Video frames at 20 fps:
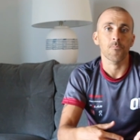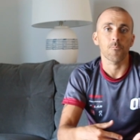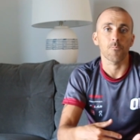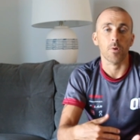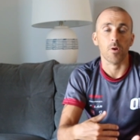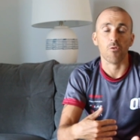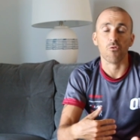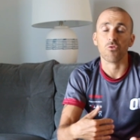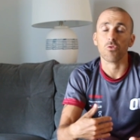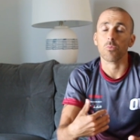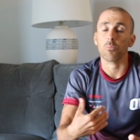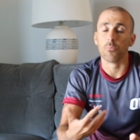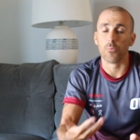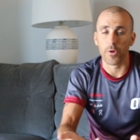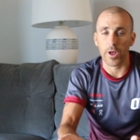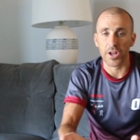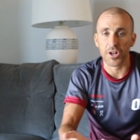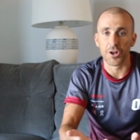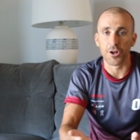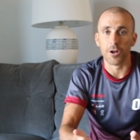both
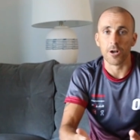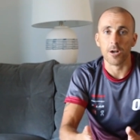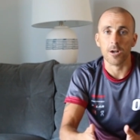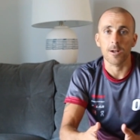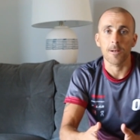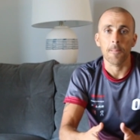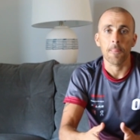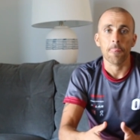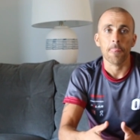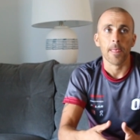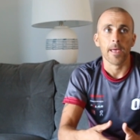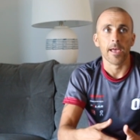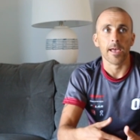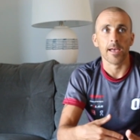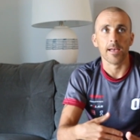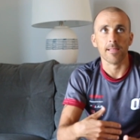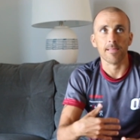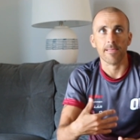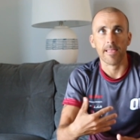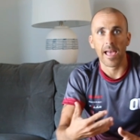pressure
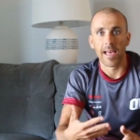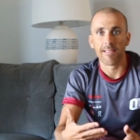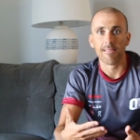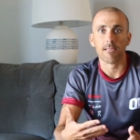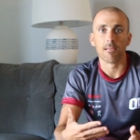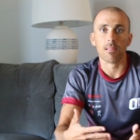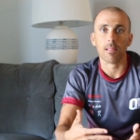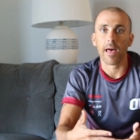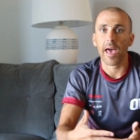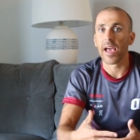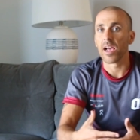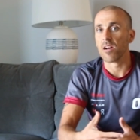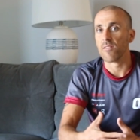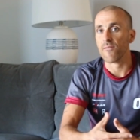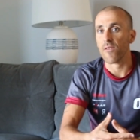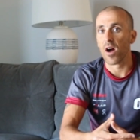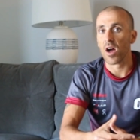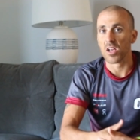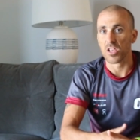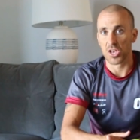and that lack
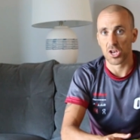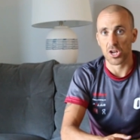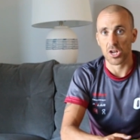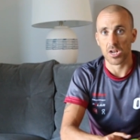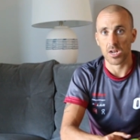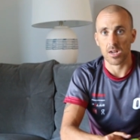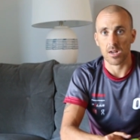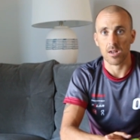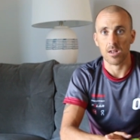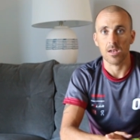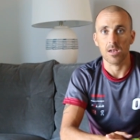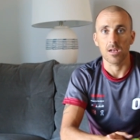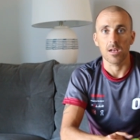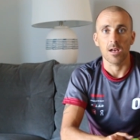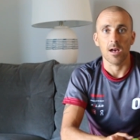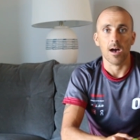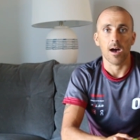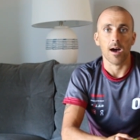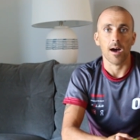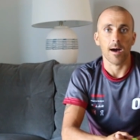of oxygen
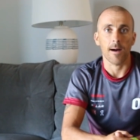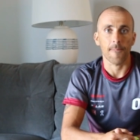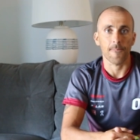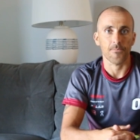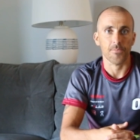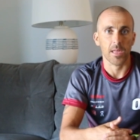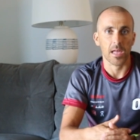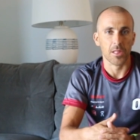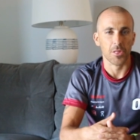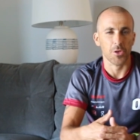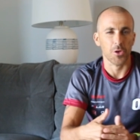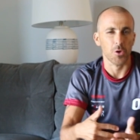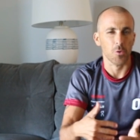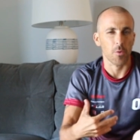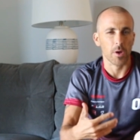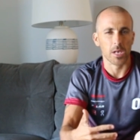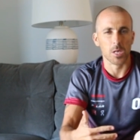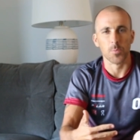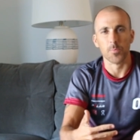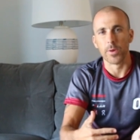that
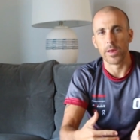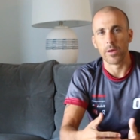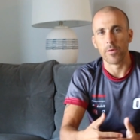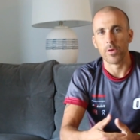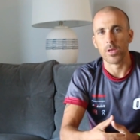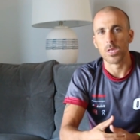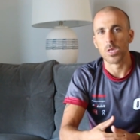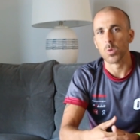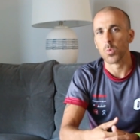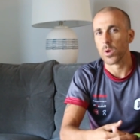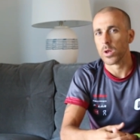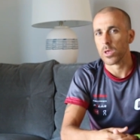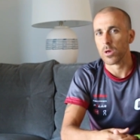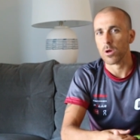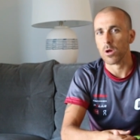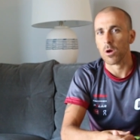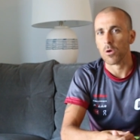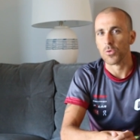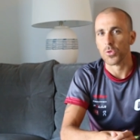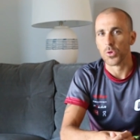you experience when you
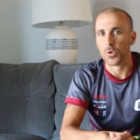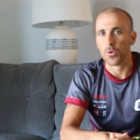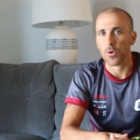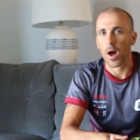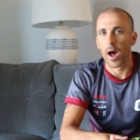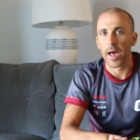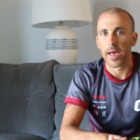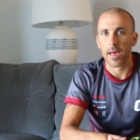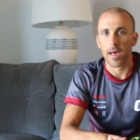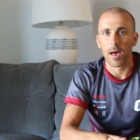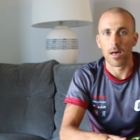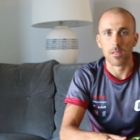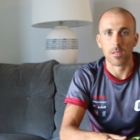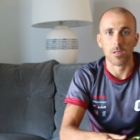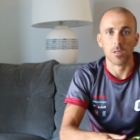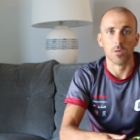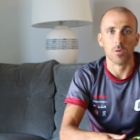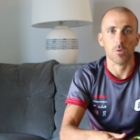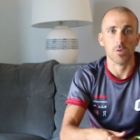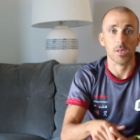go to high
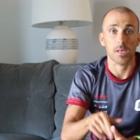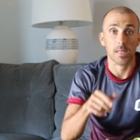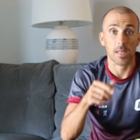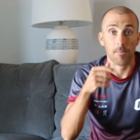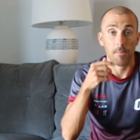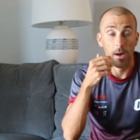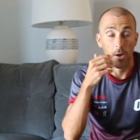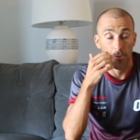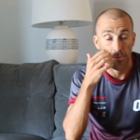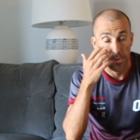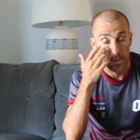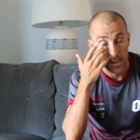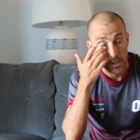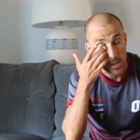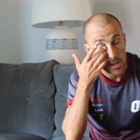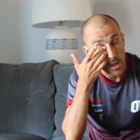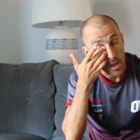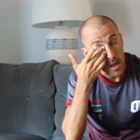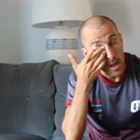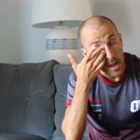altitudes in the
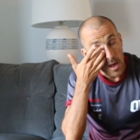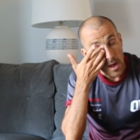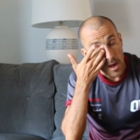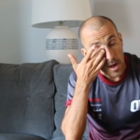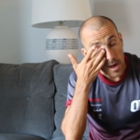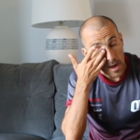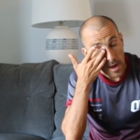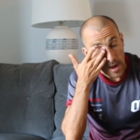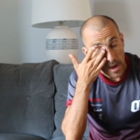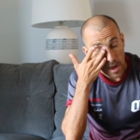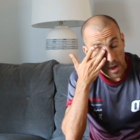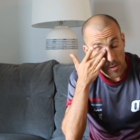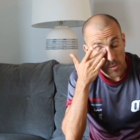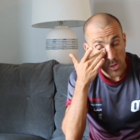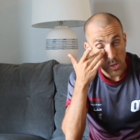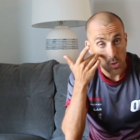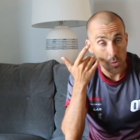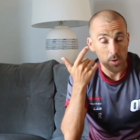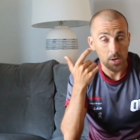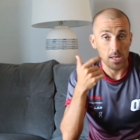mountains. I
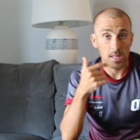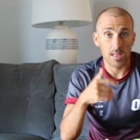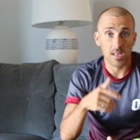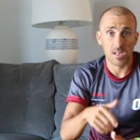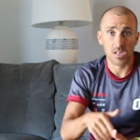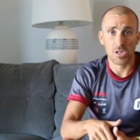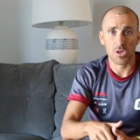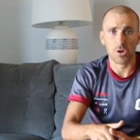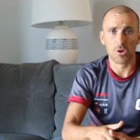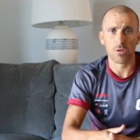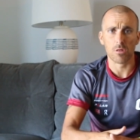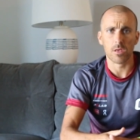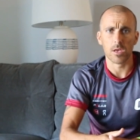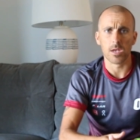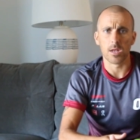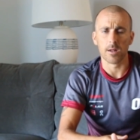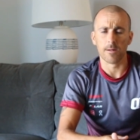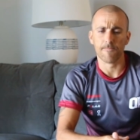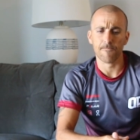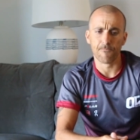was doing the
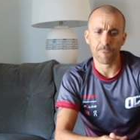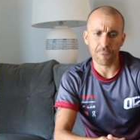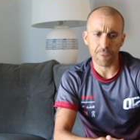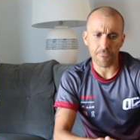Cyrillene